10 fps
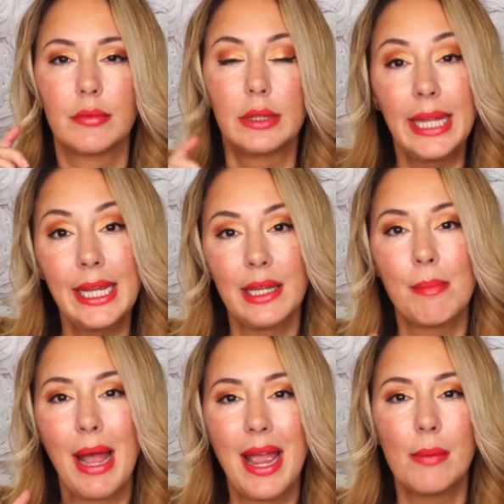link in
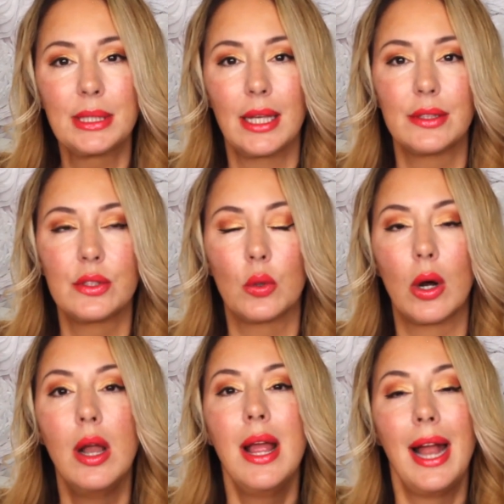my Amazon
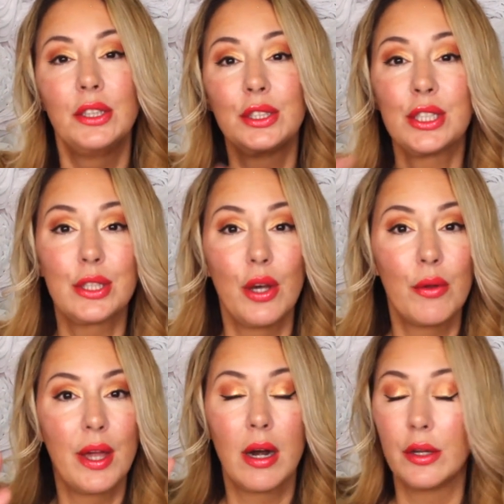store, and you can just go
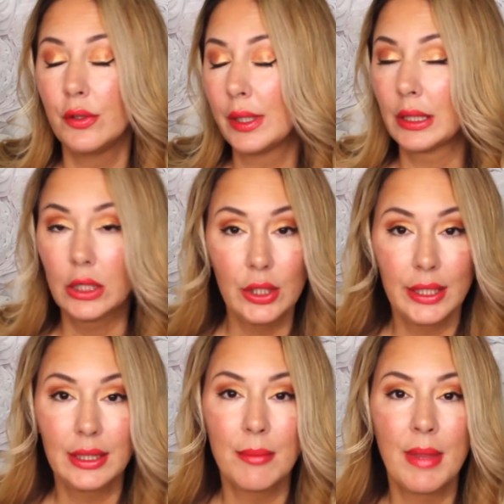there and you can look
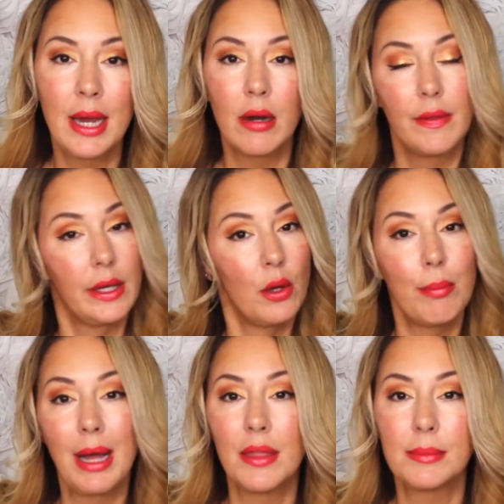at them there and then go
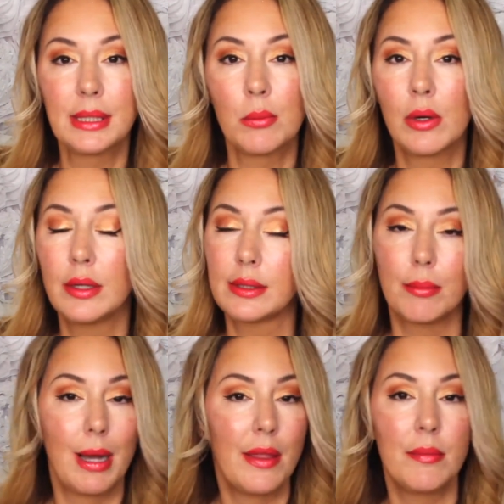buy them somewhere else or
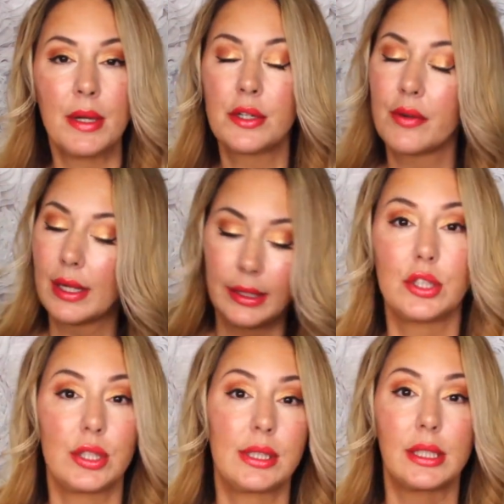buy them there directly. It's
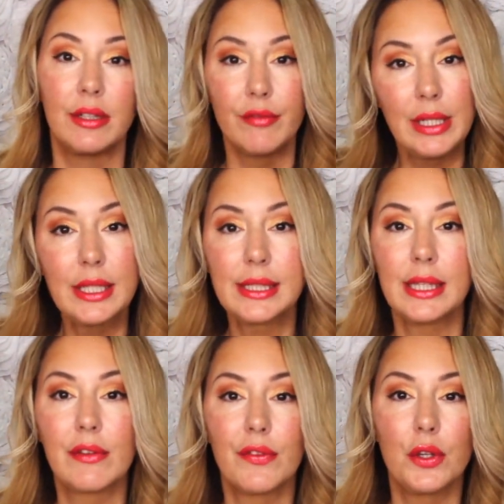just a convenience
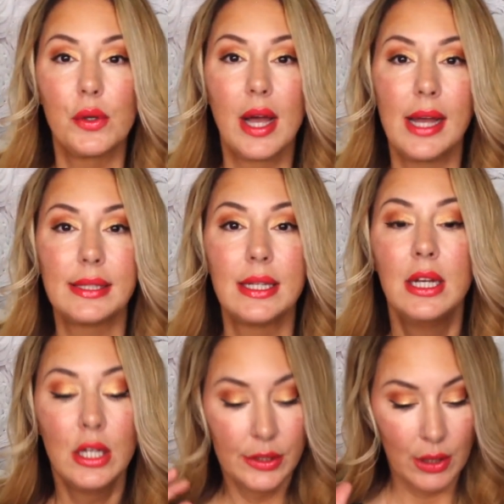thing for you guys.
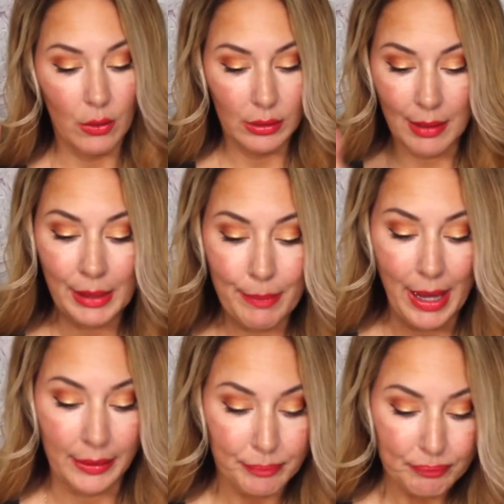So let me get back.